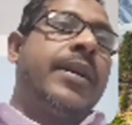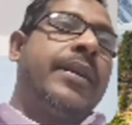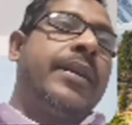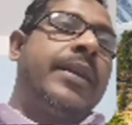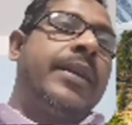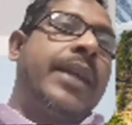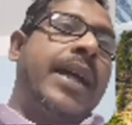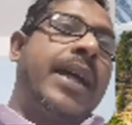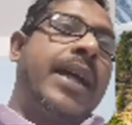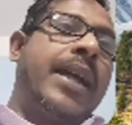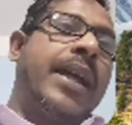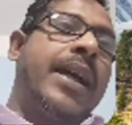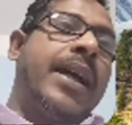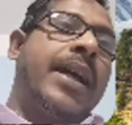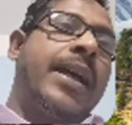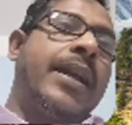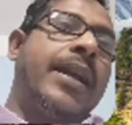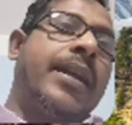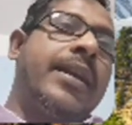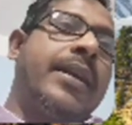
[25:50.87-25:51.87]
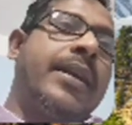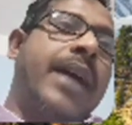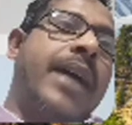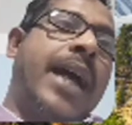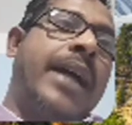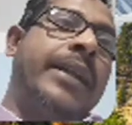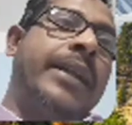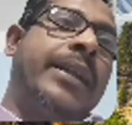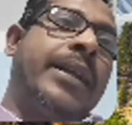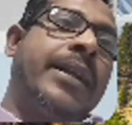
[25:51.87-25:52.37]
There are
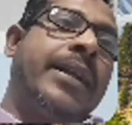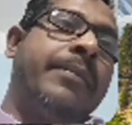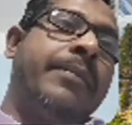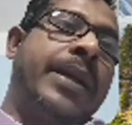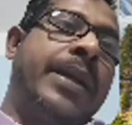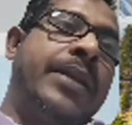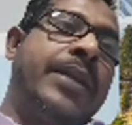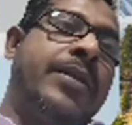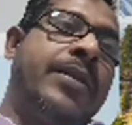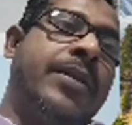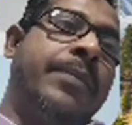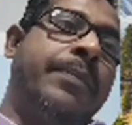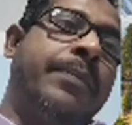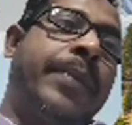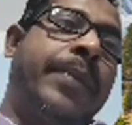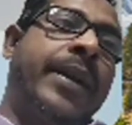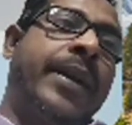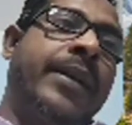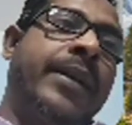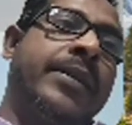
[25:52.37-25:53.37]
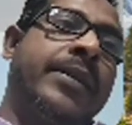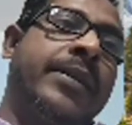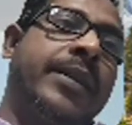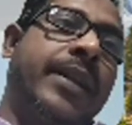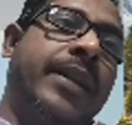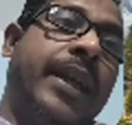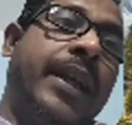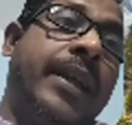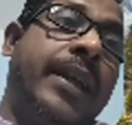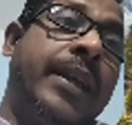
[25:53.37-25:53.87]
other major peaks
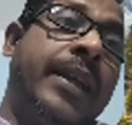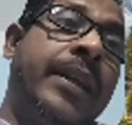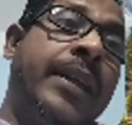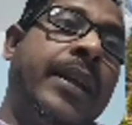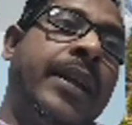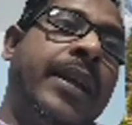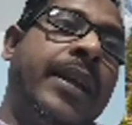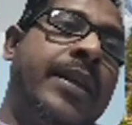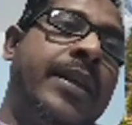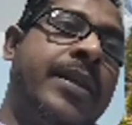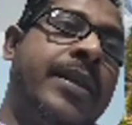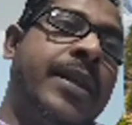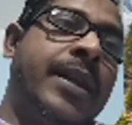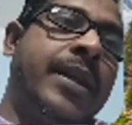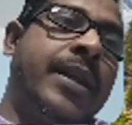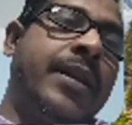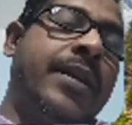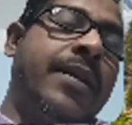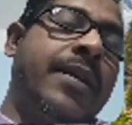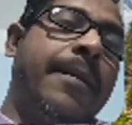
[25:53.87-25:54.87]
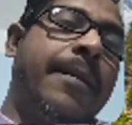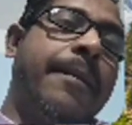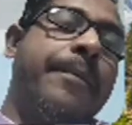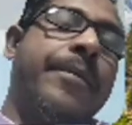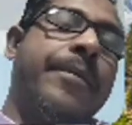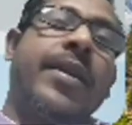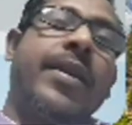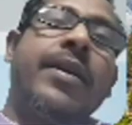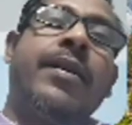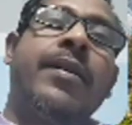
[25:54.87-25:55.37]
in the region
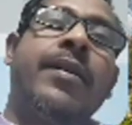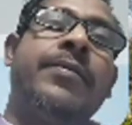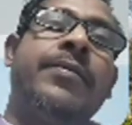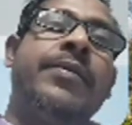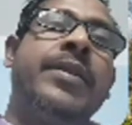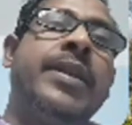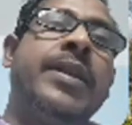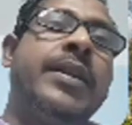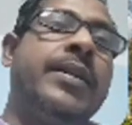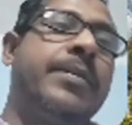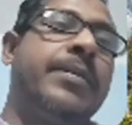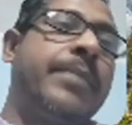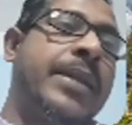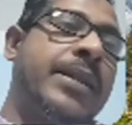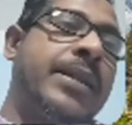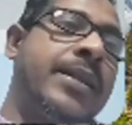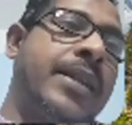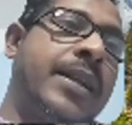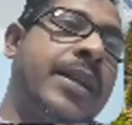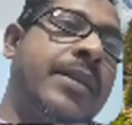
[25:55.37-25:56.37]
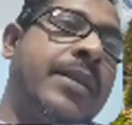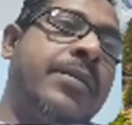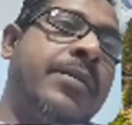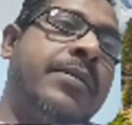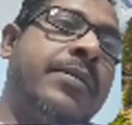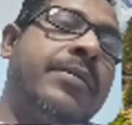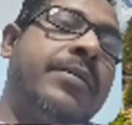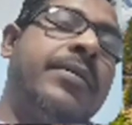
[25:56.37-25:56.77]
of this Mansalu,